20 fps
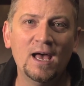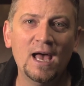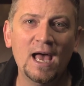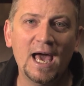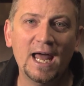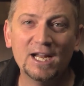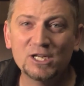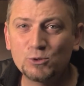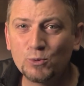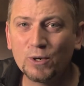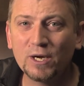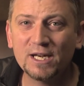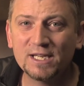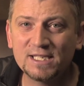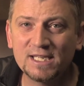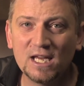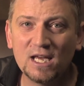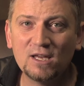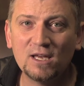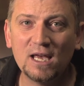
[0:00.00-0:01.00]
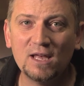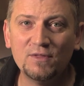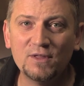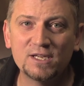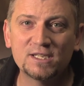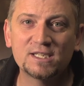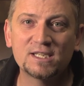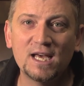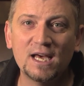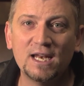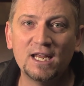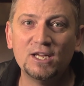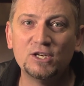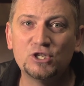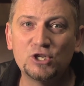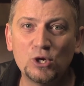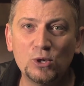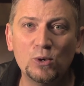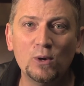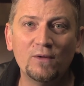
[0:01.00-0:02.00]
And as we're going to see in this study,
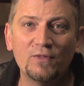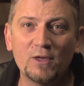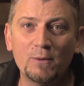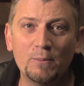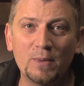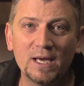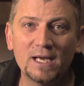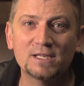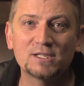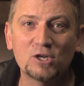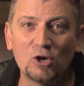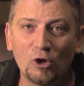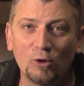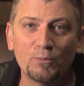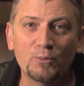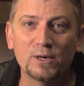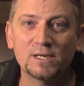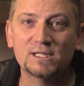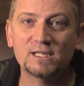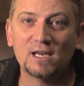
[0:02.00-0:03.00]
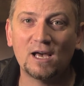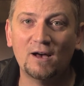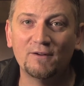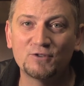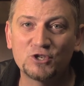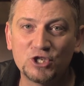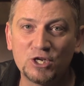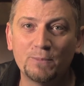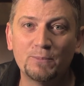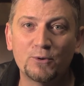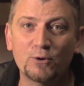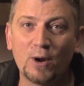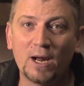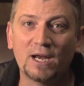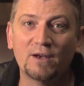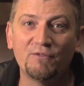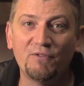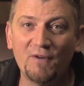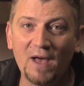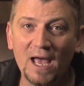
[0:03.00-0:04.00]
two of the biggest culprits of
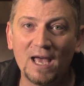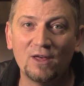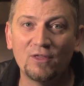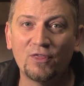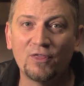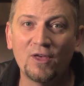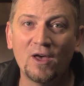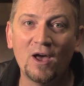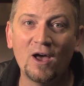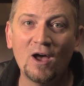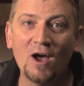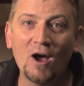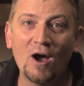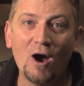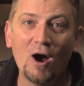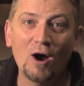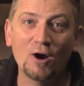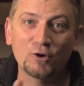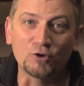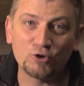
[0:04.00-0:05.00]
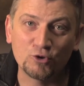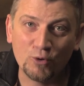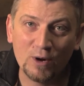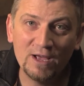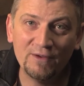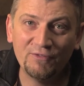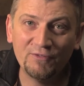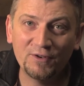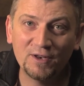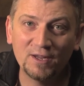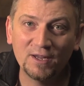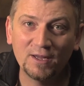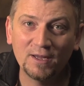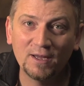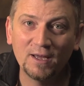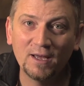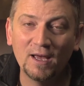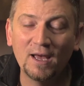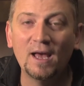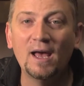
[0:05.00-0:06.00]
shipwrecked faith are drift
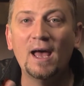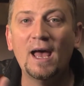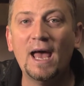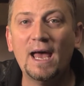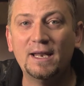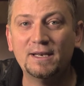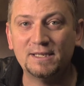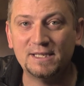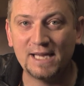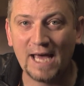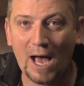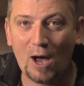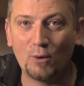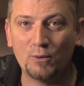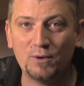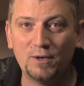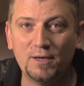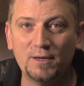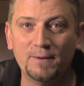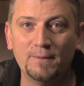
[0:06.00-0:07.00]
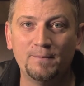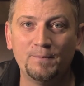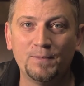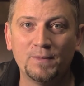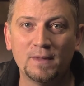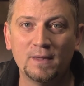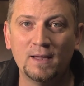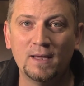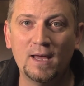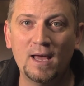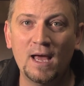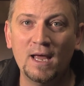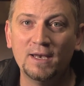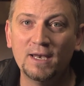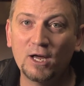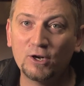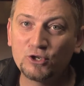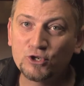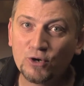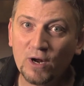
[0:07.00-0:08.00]
and doubt.
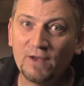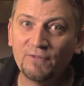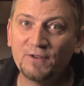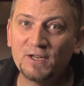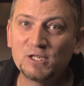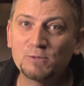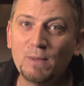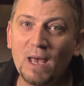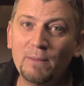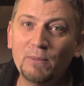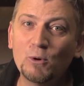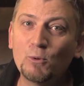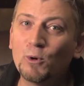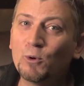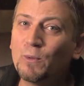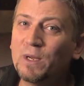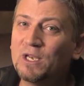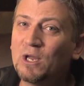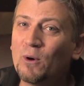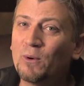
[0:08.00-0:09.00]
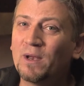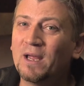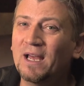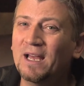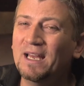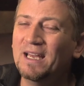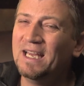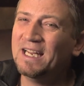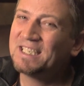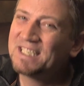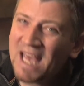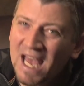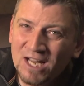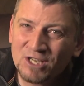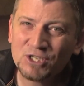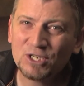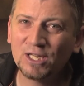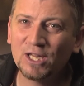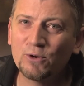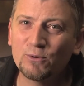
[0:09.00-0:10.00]
Now, drift is maybe when we don't
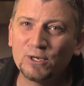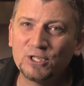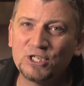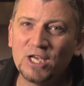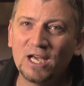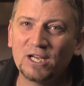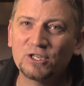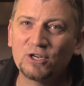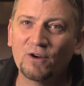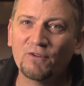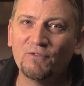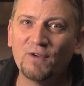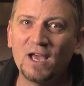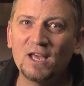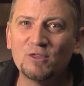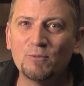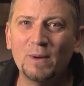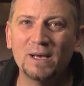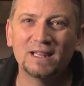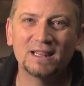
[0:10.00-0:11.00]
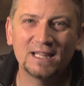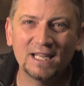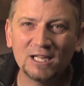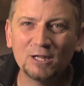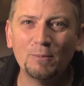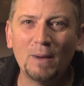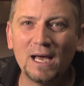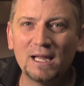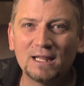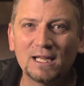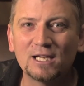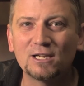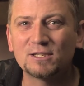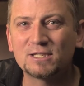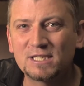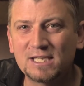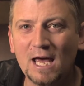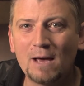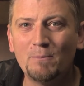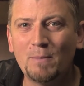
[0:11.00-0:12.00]
intentionally reject our faith, but little by little,
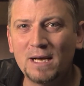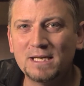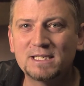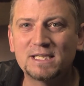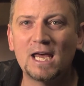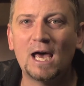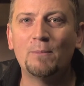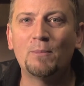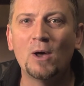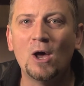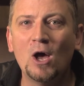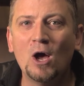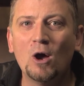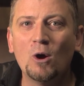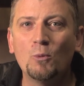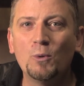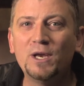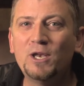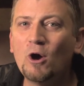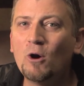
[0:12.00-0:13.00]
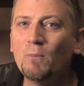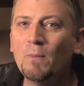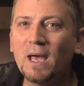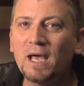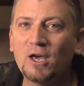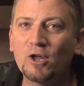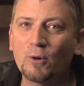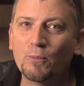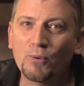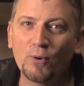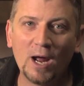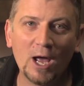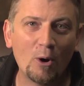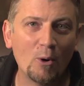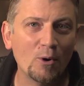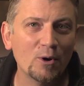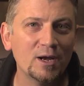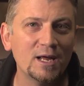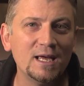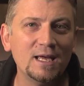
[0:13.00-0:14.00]
step by step, we don't make it a
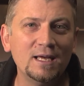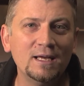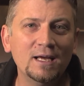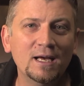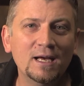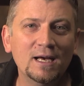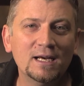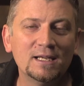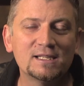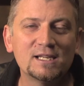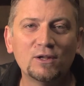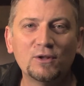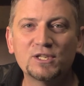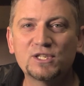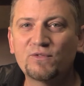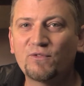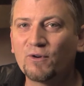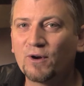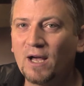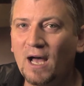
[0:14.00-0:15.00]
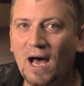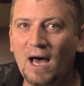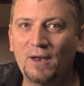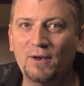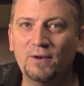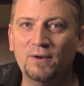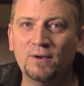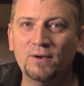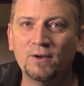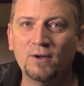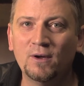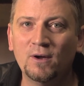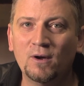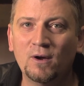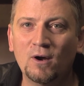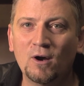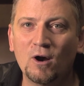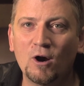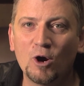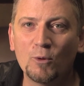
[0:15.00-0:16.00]
priority until it's
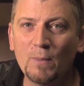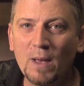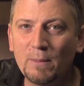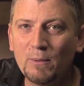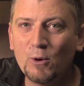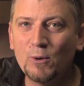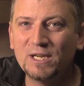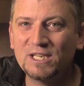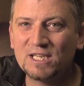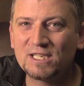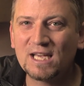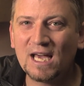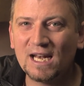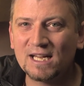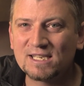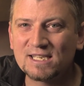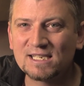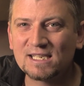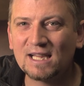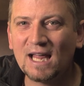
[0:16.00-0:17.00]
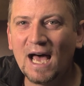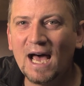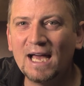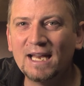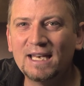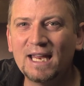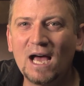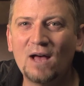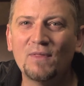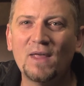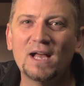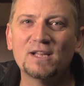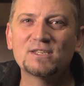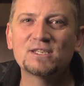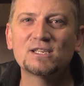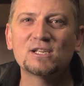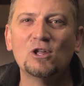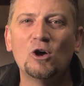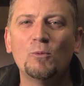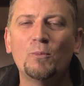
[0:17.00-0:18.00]
forgotten. Or maybe we just kind of slide down that
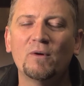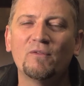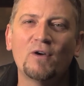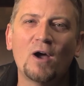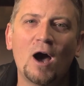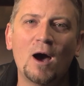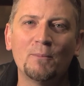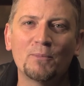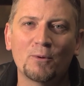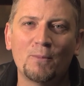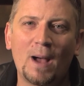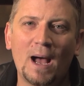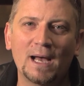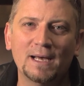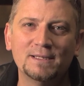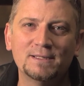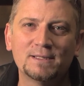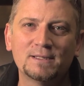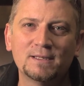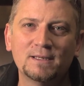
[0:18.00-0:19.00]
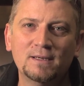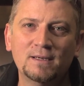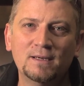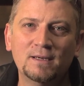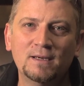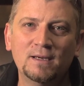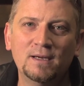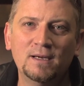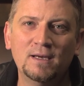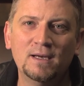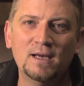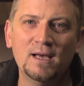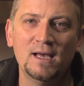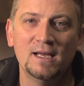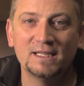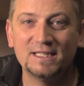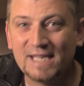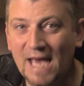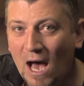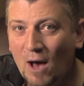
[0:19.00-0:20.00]
slope of compromise.
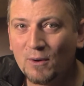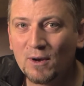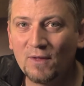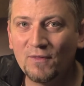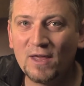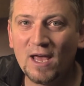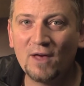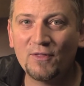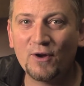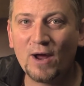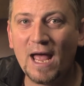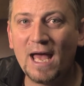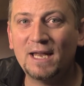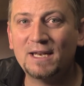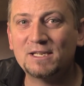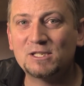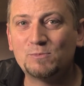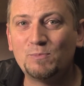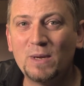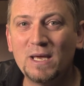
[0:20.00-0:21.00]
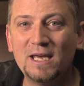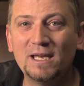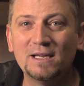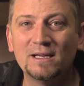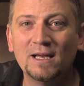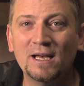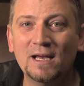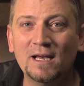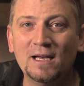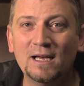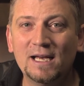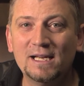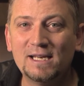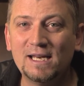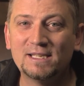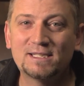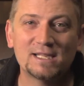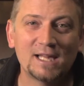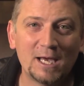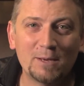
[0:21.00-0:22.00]
Doubt, on the other hand,
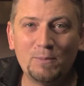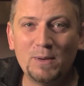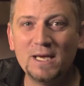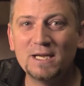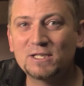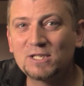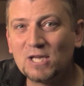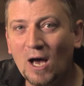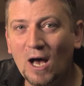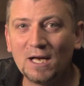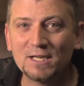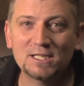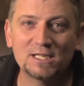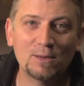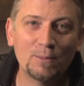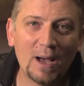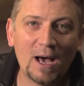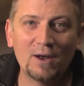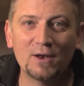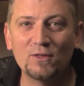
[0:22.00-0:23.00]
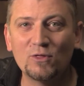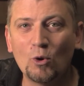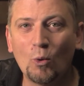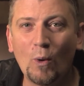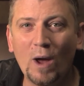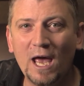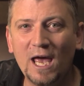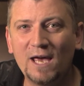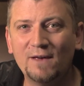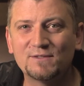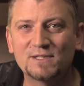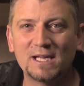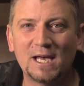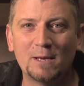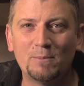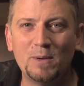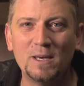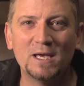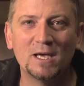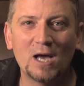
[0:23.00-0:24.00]
it's like being tossed about in the waves,
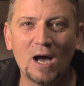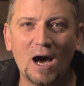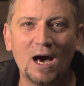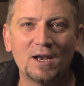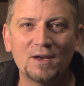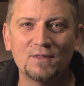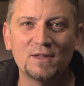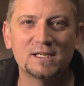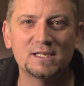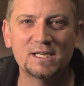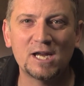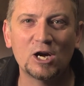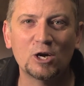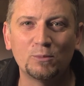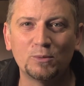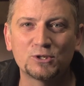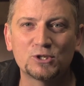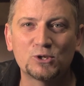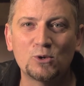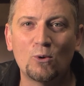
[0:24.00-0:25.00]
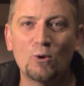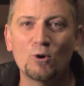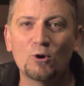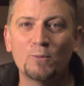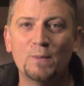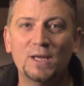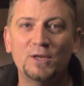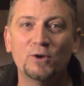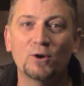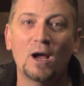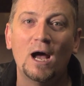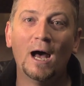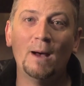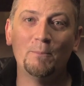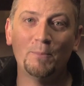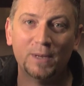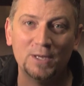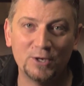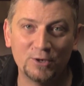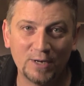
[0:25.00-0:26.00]
like being caught in this terrible storm, and you're
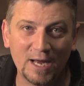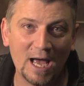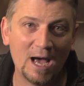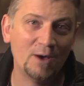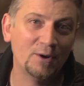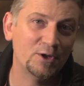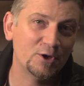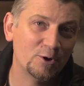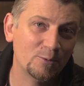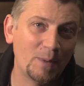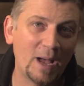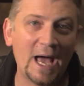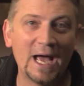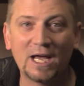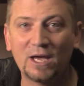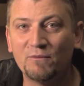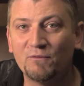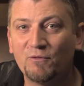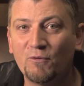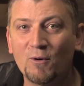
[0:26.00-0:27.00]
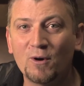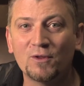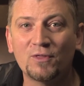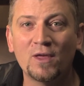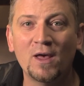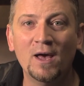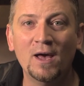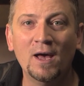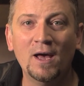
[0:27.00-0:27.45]
up and you're down and you're back and forth.